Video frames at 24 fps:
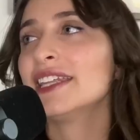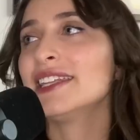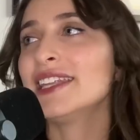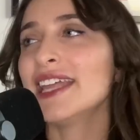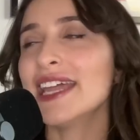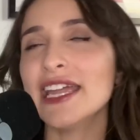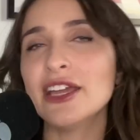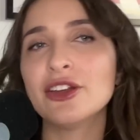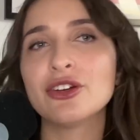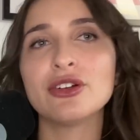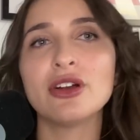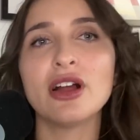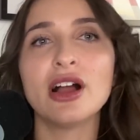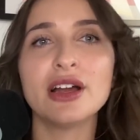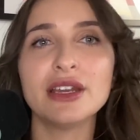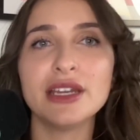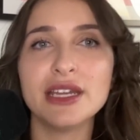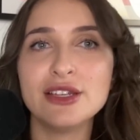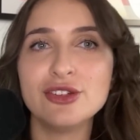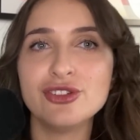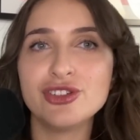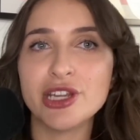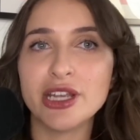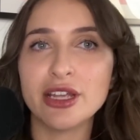Later on
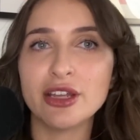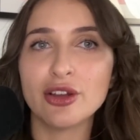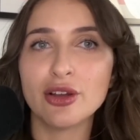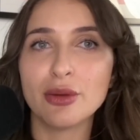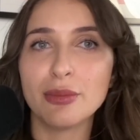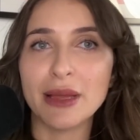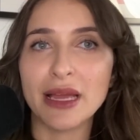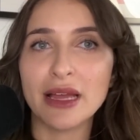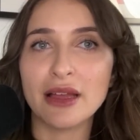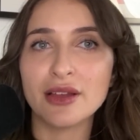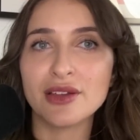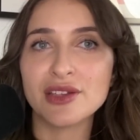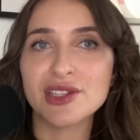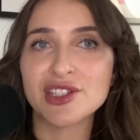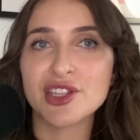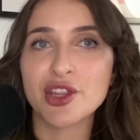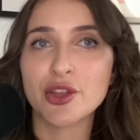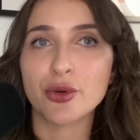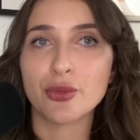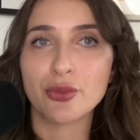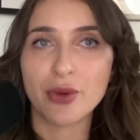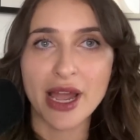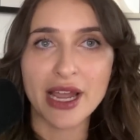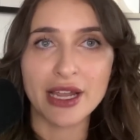in Jingle Bells,
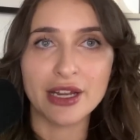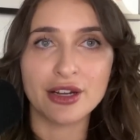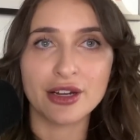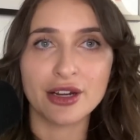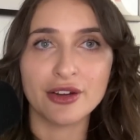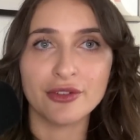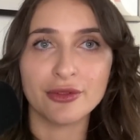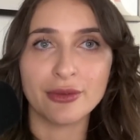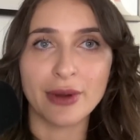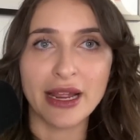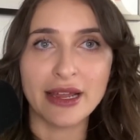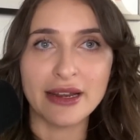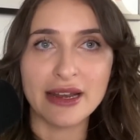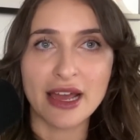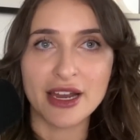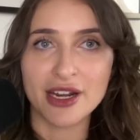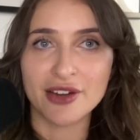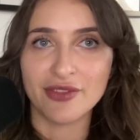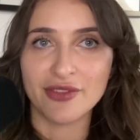the writer ran out of